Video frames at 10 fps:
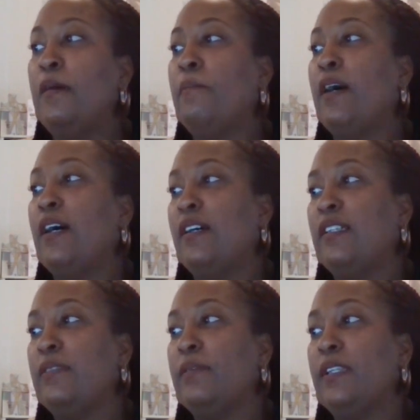My
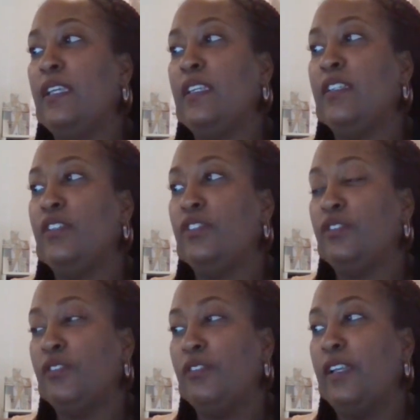husband is
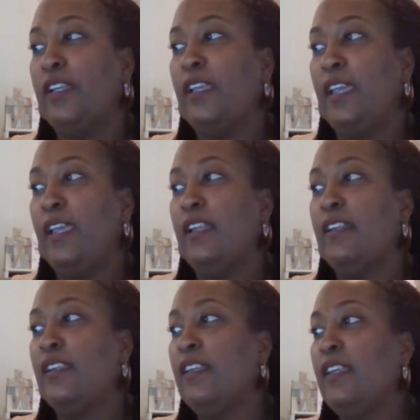destroying,
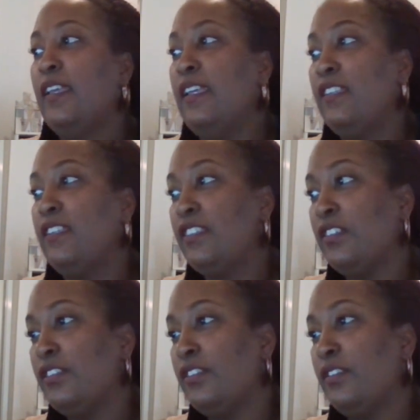and his
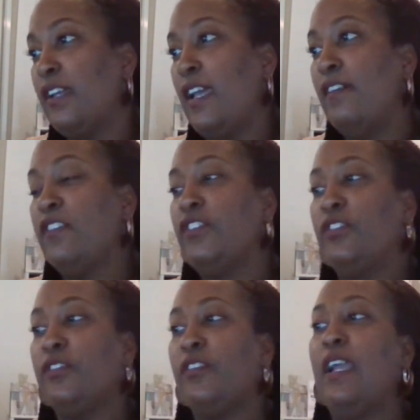sister have
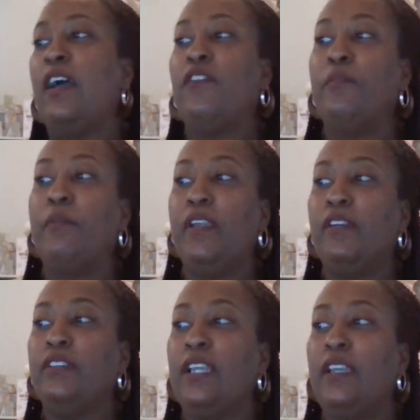destroyed our
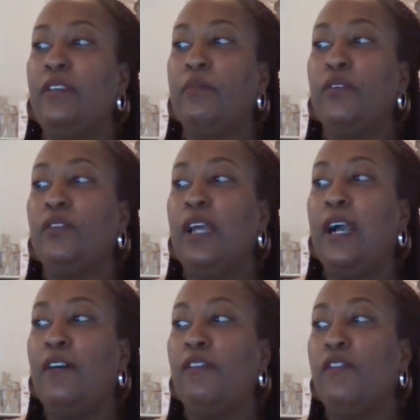marriage, and he moved
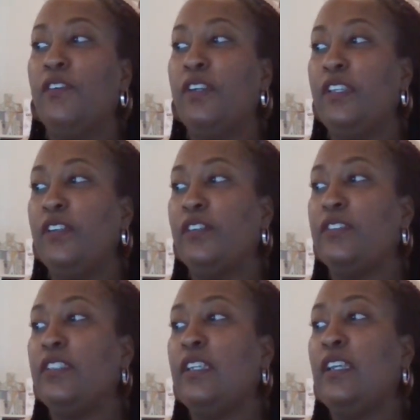out for
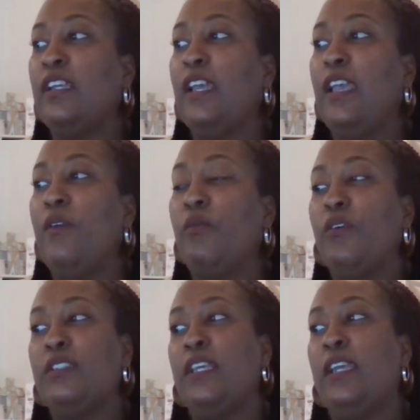years and
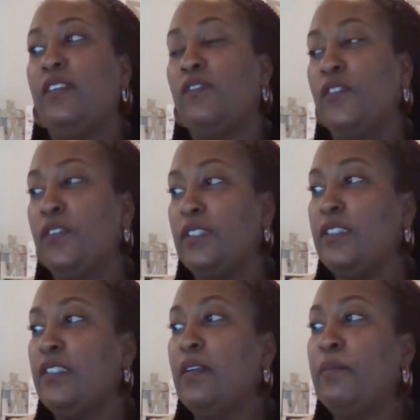wants a
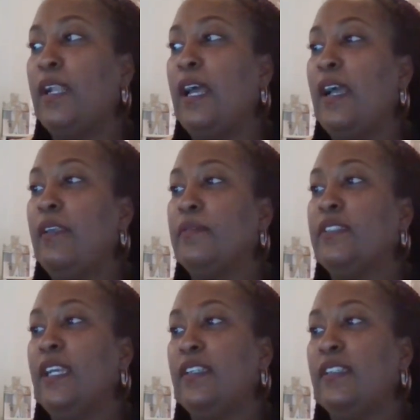divorce. But I am
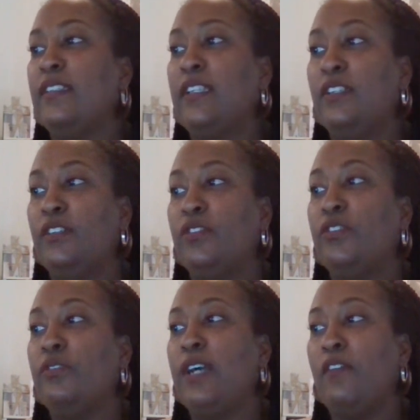standing still
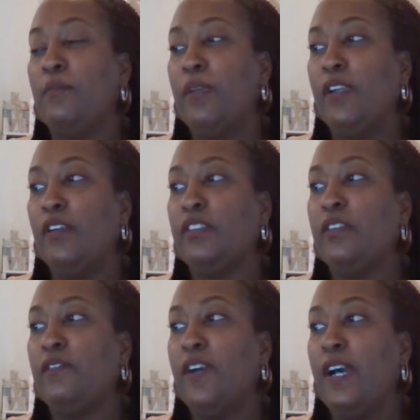to our marriage,
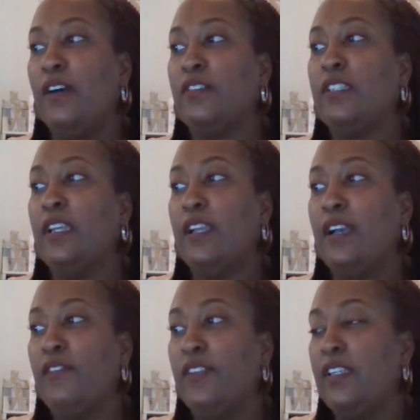vows, and
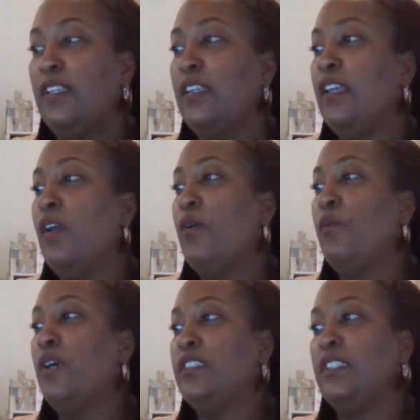covenant.
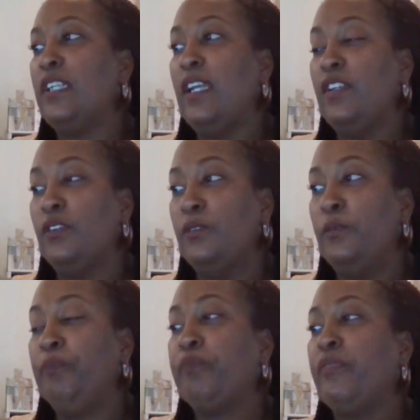What should I
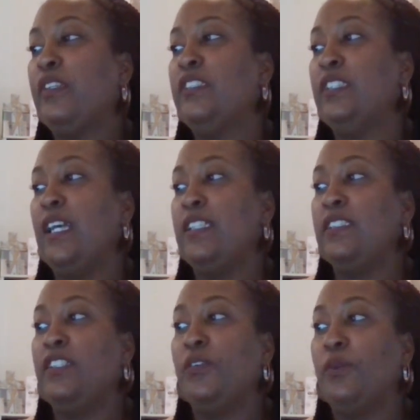do? Should I
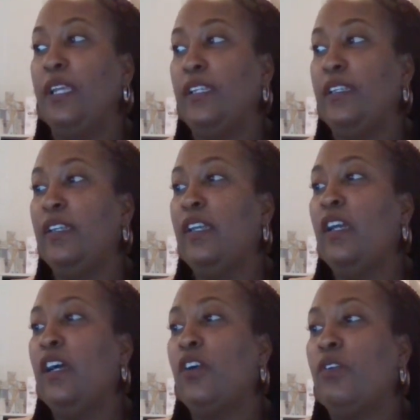still wait?
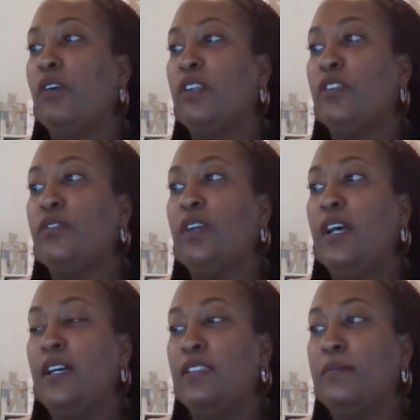According to
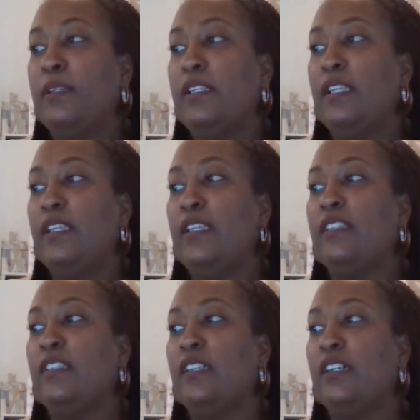husband, he
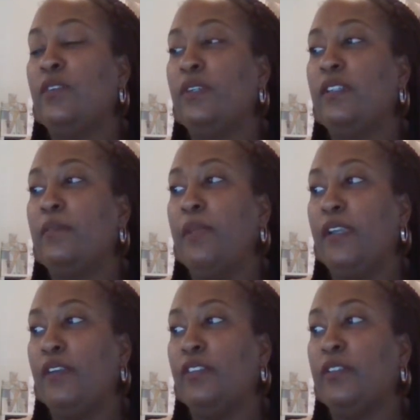is done with the
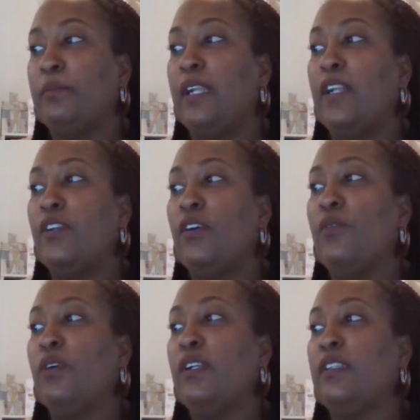marriage, but I
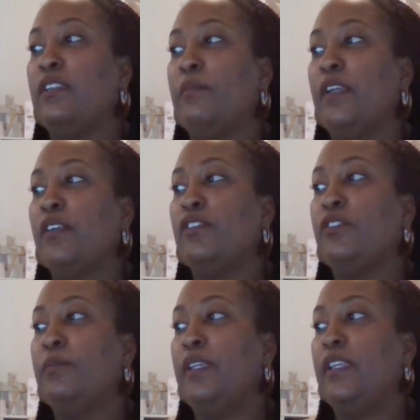don't want this marriage
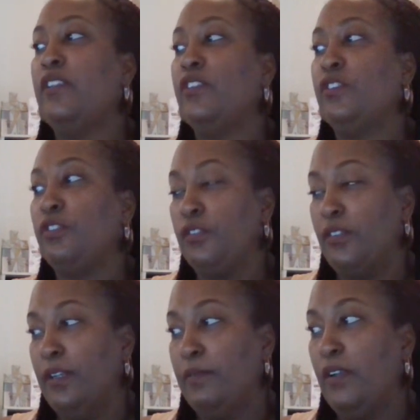to be
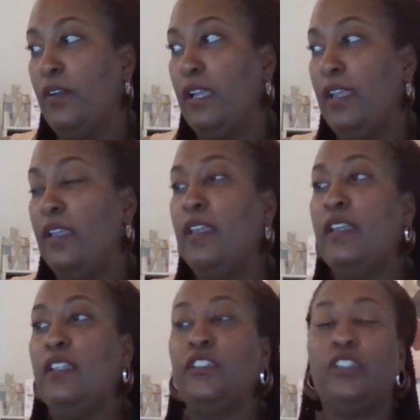destroyed. Okay,
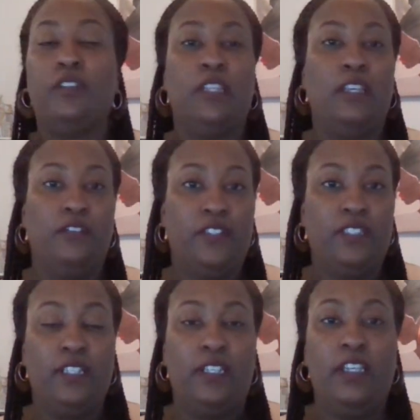so thank you for
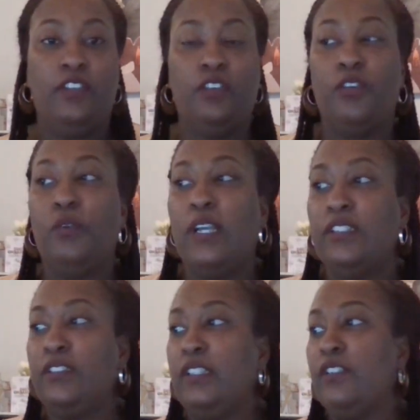sending in your
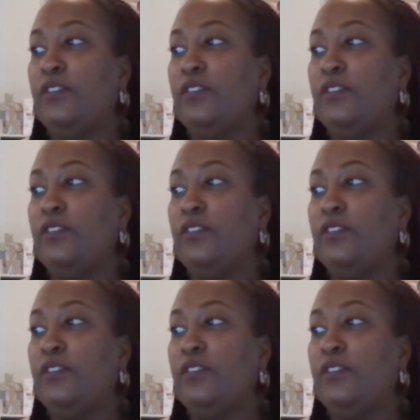question.